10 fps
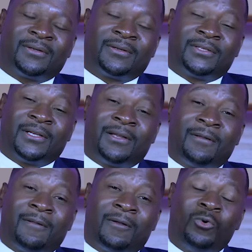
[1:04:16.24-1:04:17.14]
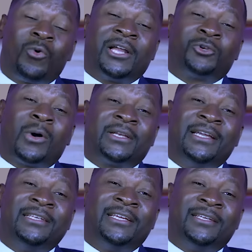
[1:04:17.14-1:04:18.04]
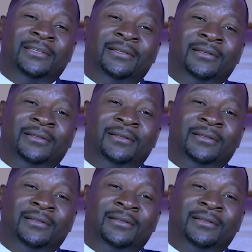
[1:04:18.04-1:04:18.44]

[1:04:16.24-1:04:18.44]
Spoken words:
You see, look at what he did,